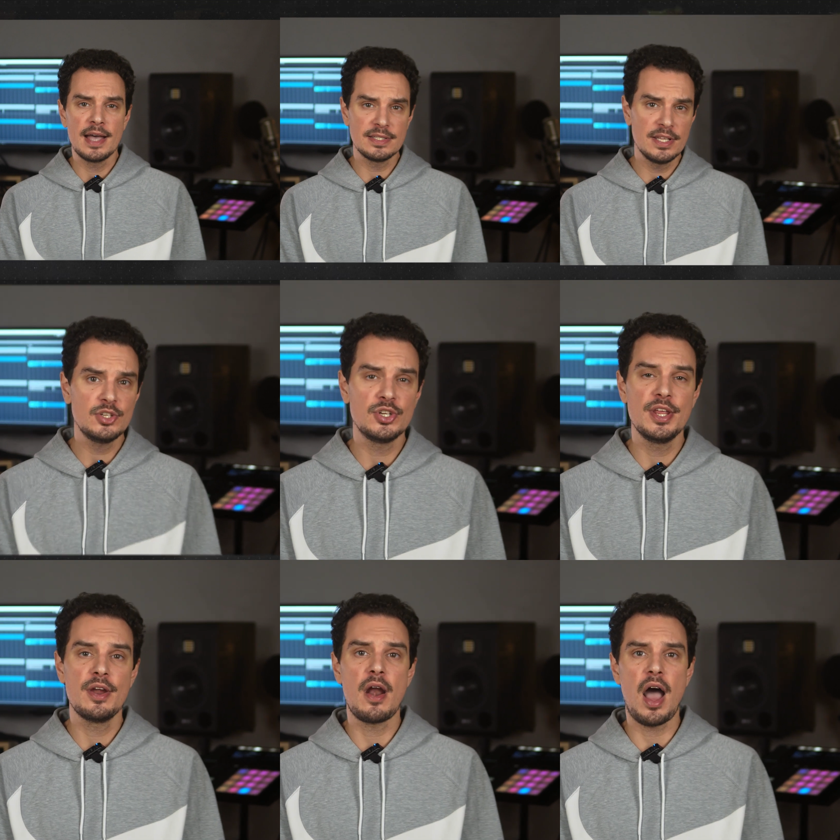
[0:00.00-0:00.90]
As an
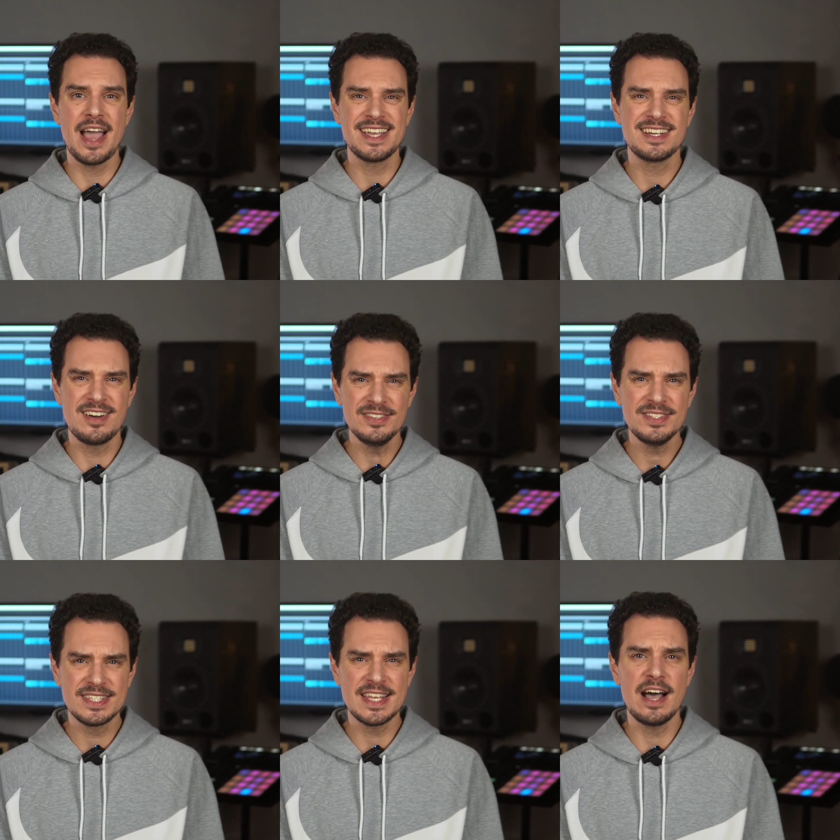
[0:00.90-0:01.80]
engineer, I
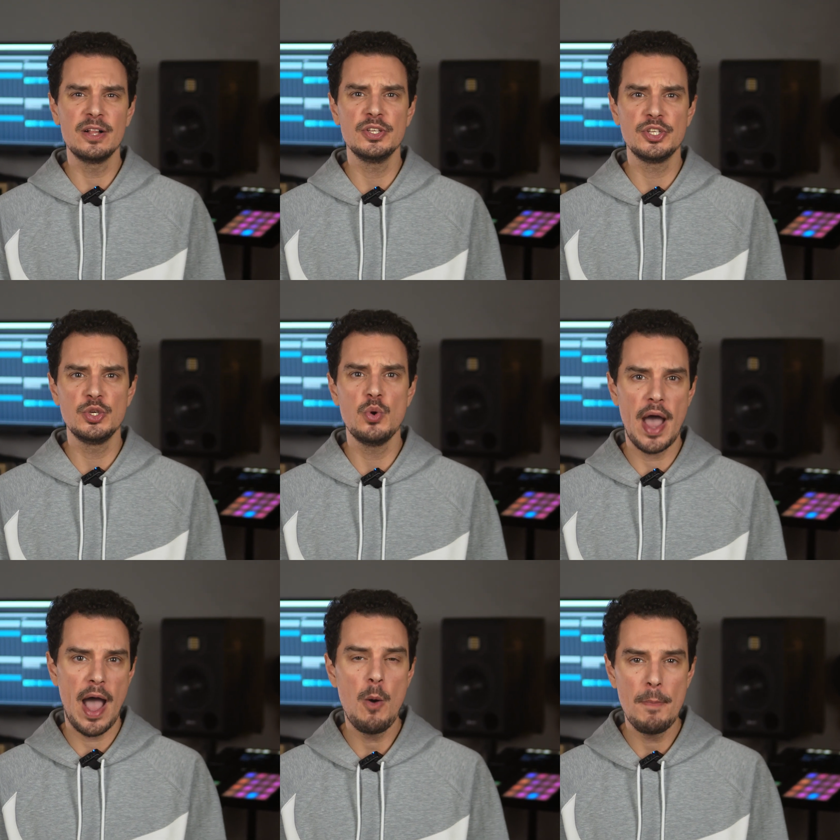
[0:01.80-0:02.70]
can't tell you
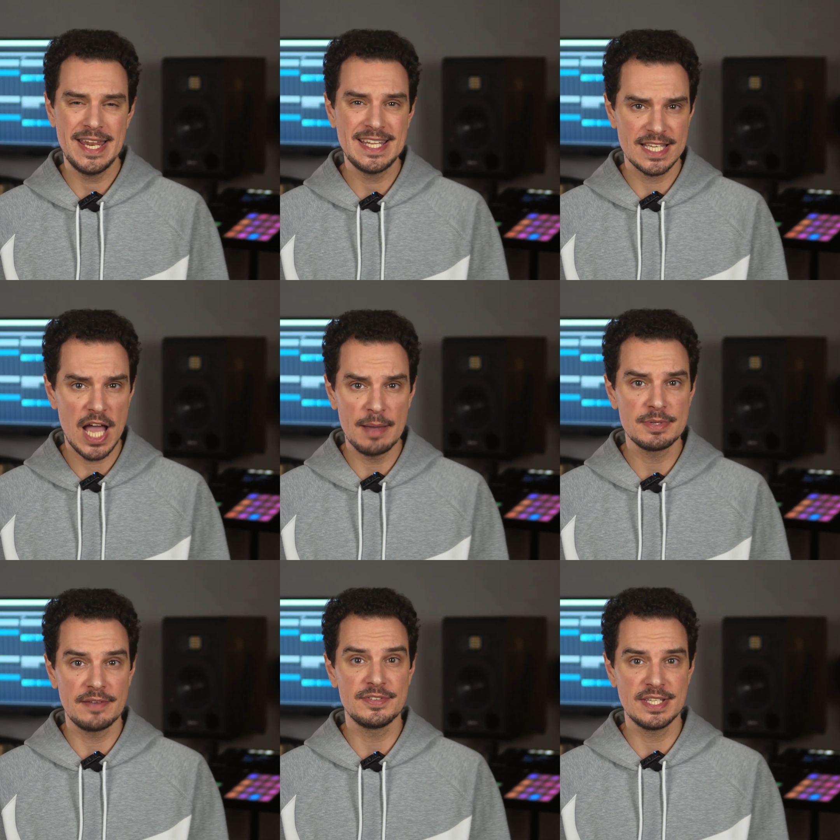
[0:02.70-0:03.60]
how many
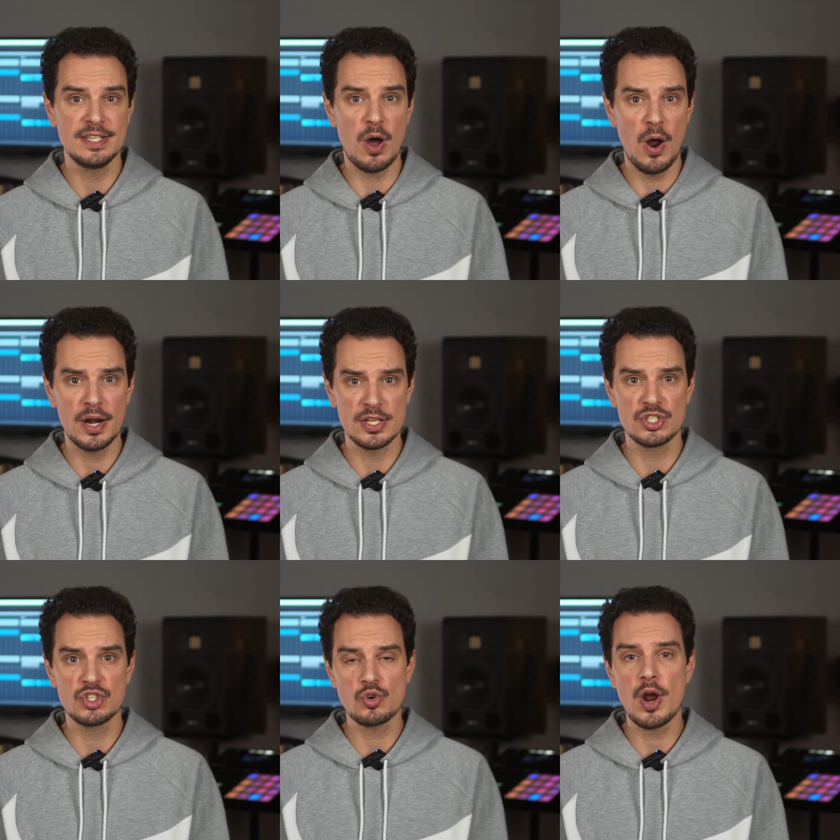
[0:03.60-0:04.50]
times I've seen
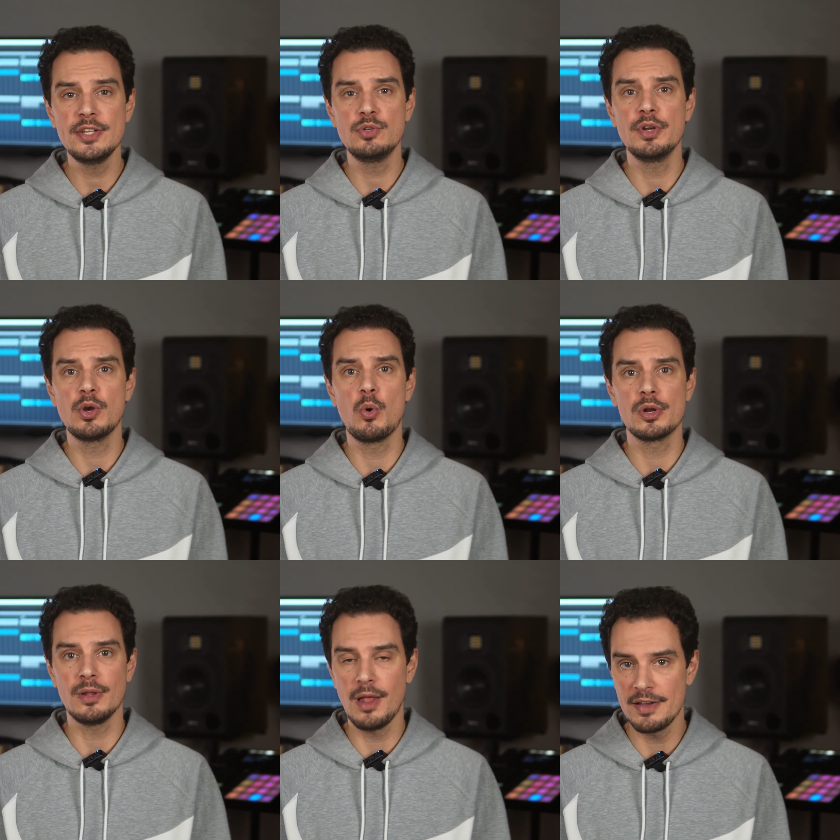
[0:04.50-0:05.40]
artists try to
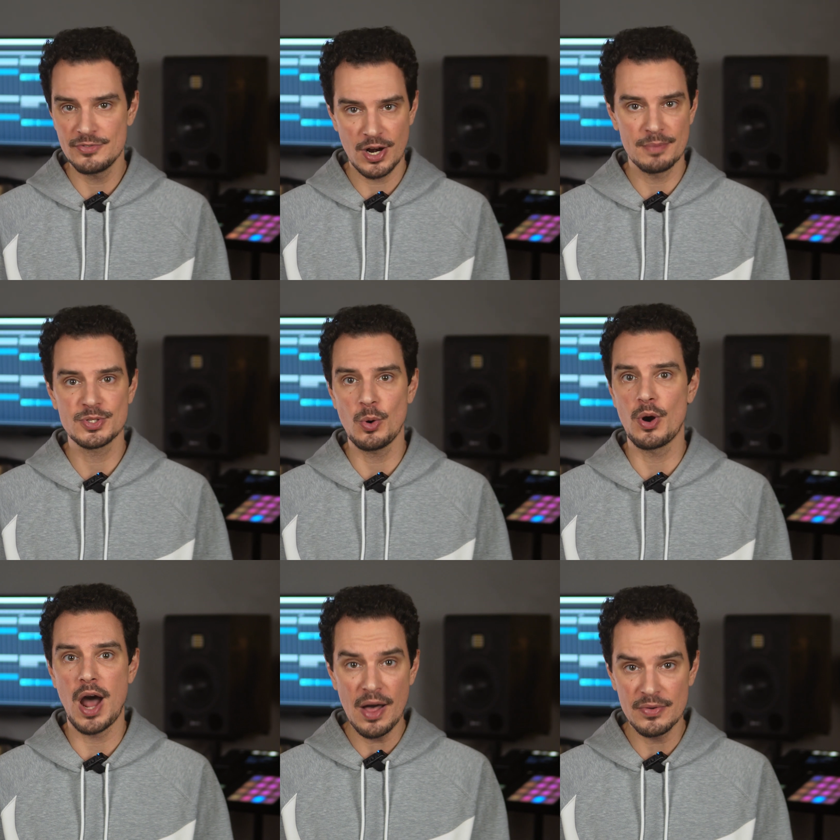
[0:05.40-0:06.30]
record live drums
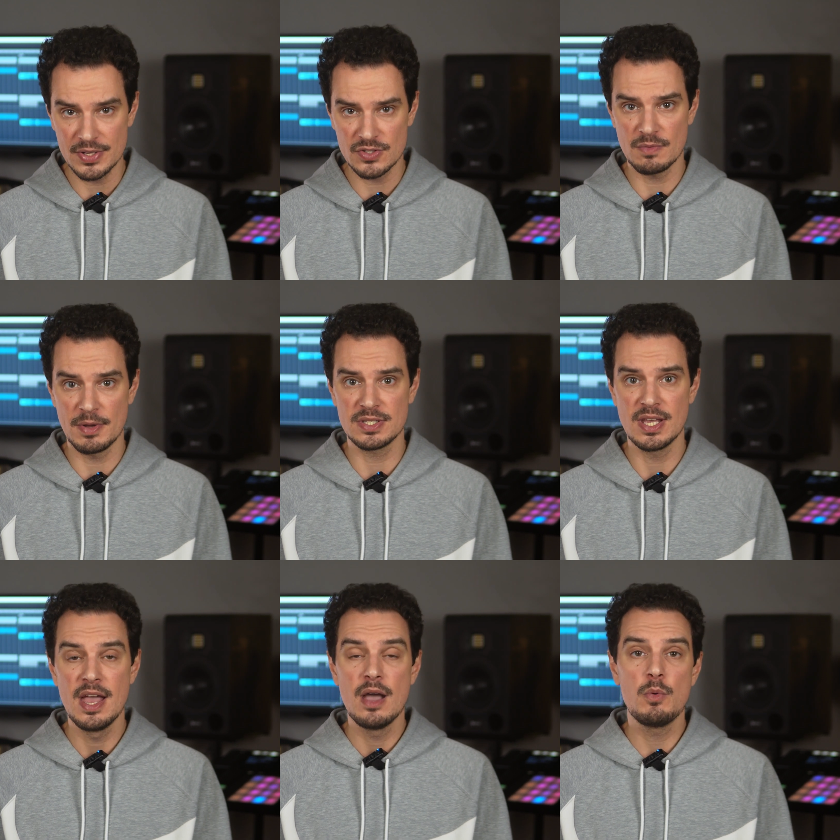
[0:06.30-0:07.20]
or other instruments
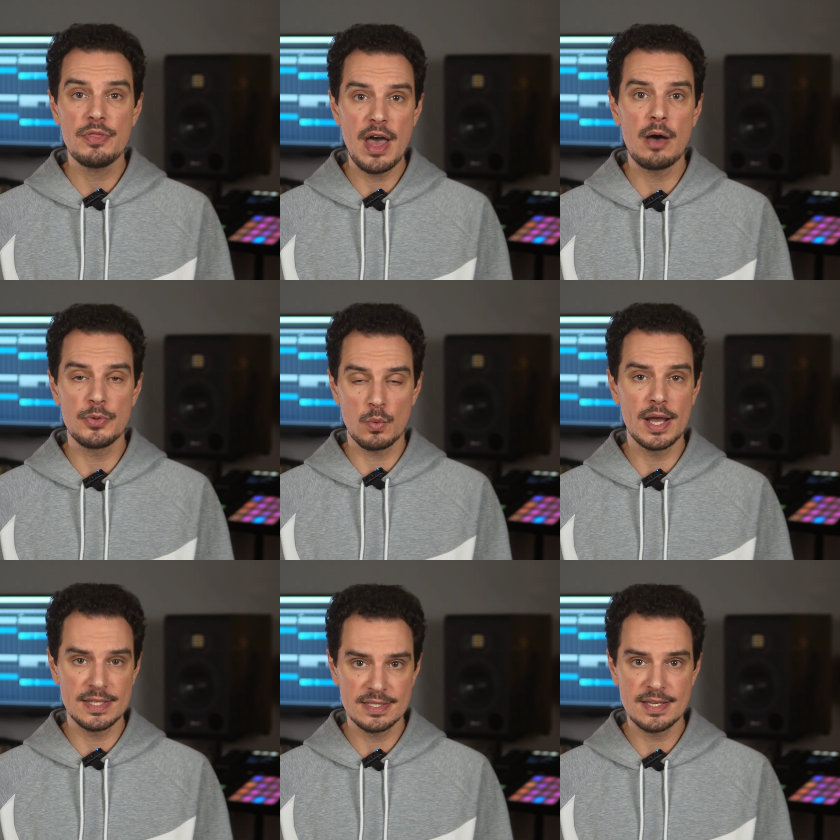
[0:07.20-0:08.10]
without the right